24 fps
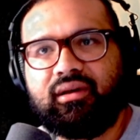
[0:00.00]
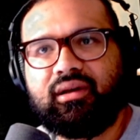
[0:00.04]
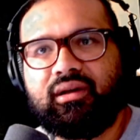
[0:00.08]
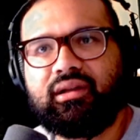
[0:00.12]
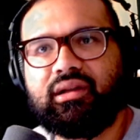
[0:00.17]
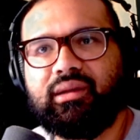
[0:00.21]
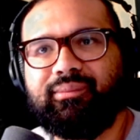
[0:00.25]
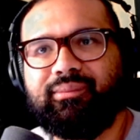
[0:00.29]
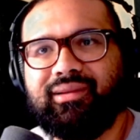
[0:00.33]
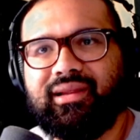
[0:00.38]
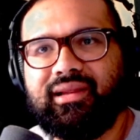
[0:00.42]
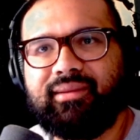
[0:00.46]

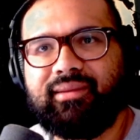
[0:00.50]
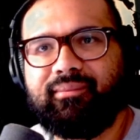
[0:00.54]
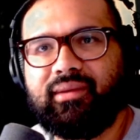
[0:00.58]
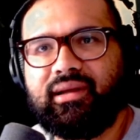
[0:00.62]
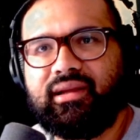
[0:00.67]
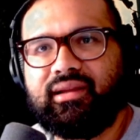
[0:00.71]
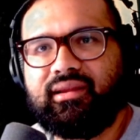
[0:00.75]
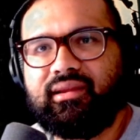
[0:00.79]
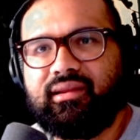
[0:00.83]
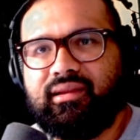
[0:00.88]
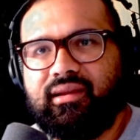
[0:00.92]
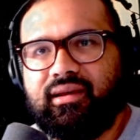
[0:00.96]

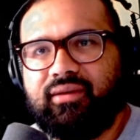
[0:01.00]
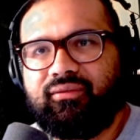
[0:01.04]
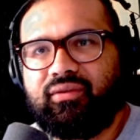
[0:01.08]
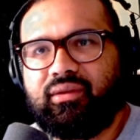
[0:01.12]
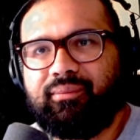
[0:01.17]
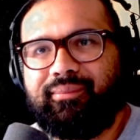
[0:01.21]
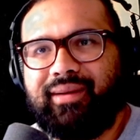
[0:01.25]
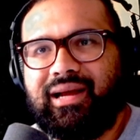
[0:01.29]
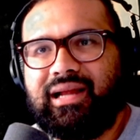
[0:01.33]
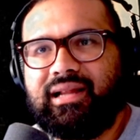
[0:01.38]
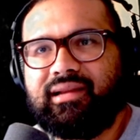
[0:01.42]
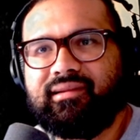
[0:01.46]
And if
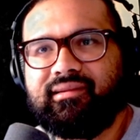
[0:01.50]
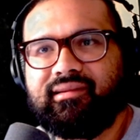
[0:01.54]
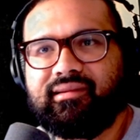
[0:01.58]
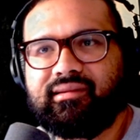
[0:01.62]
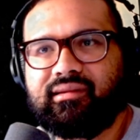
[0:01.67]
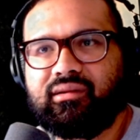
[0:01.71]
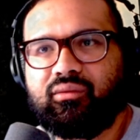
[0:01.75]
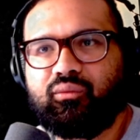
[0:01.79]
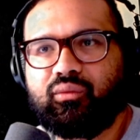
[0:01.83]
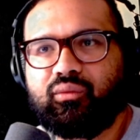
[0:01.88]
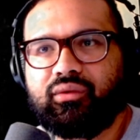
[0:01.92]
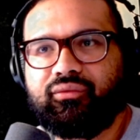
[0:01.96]
the balance
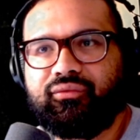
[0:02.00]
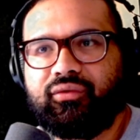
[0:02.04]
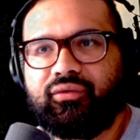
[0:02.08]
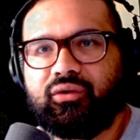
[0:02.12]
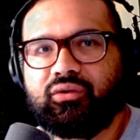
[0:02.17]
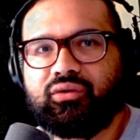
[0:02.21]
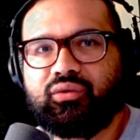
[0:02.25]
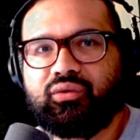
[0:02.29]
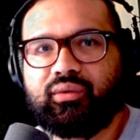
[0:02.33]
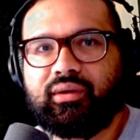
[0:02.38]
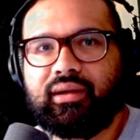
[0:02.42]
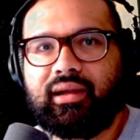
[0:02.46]
isn't where
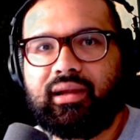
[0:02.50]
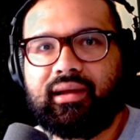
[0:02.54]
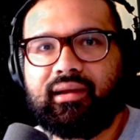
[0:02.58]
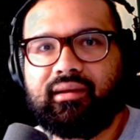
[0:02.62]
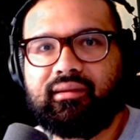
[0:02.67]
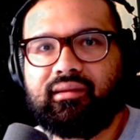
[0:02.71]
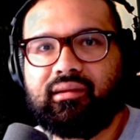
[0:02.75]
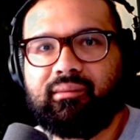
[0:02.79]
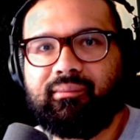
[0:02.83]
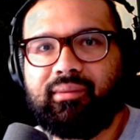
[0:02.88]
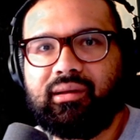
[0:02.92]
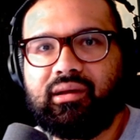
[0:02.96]
folks would like
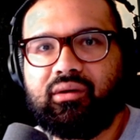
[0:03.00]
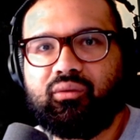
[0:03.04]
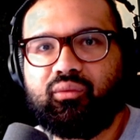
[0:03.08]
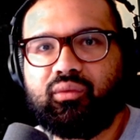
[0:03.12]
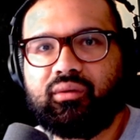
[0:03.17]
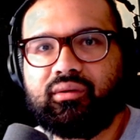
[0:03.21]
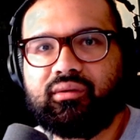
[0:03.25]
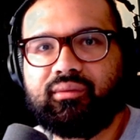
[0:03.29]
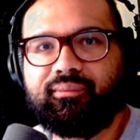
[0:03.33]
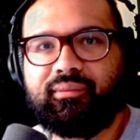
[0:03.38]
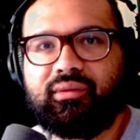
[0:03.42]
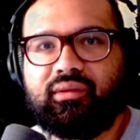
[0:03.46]
it to be,
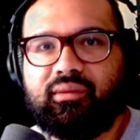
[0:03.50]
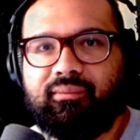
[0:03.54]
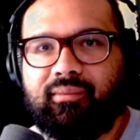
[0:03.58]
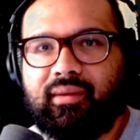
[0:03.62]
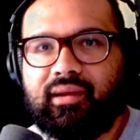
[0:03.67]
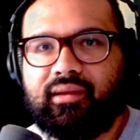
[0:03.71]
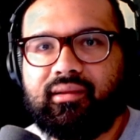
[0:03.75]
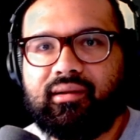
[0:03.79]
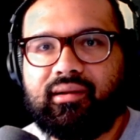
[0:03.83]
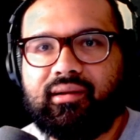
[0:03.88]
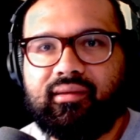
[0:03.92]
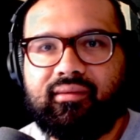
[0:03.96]
we'll
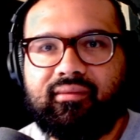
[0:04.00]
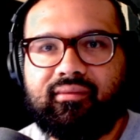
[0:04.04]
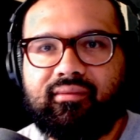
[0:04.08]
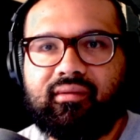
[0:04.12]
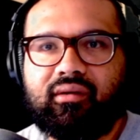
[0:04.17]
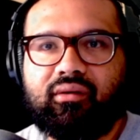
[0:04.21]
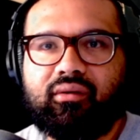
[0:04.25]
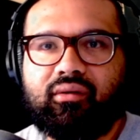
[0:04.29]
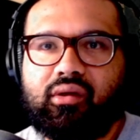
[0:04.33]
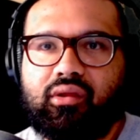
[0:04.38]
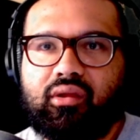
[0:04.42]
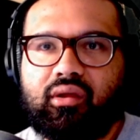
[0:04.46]
make the
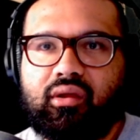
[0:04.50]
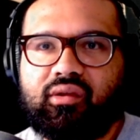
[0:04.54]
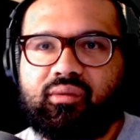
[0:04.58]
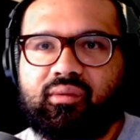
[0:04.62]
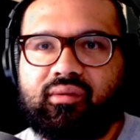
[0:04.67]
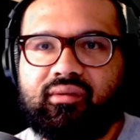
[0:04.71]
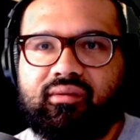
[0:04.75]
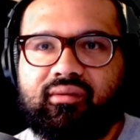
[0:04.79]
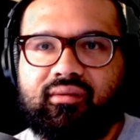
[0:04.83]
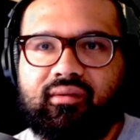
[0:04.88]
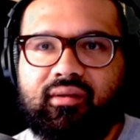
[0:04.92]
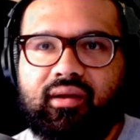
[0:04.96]
necessary
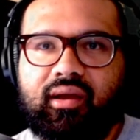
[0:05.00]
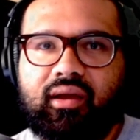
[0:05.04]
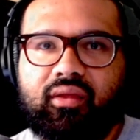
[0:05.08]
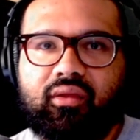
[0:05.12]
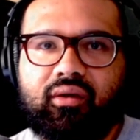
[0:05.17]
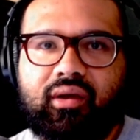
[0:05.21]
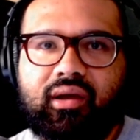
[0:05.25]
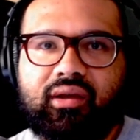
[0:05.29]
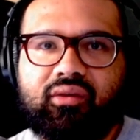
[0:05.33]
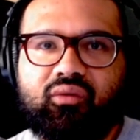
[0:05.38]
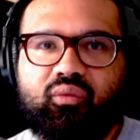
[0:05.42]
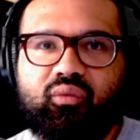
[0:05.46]
adjustments
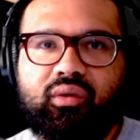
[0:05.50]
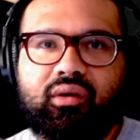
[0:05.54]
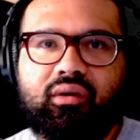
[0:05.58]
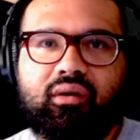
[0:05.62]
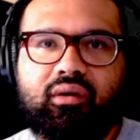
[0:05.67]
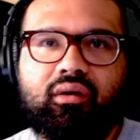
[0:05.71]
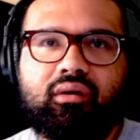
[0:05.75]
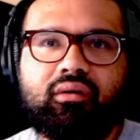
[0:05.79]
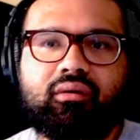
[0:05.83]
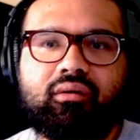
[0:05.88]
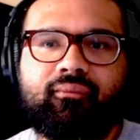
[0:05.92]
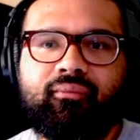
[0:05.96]
together as we
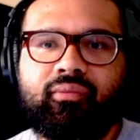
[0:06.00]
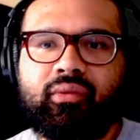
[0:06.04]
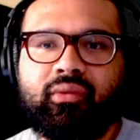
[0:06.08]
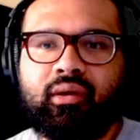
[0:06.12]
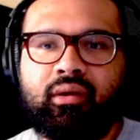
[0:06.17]
go.